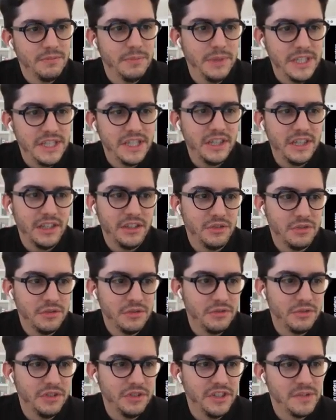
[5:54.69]
basically
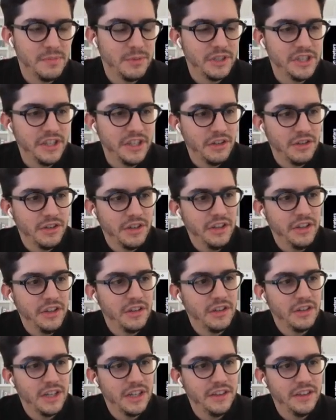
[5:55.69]
during this particular
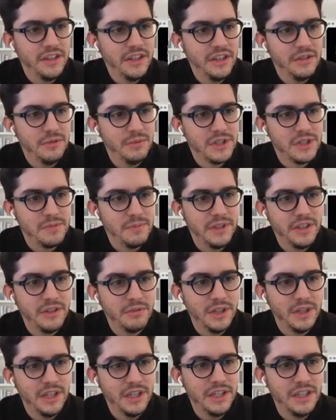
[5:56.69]
year, I think what's been
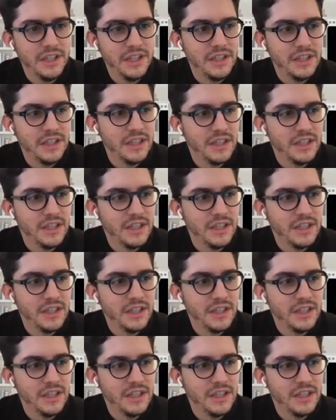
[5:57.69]
really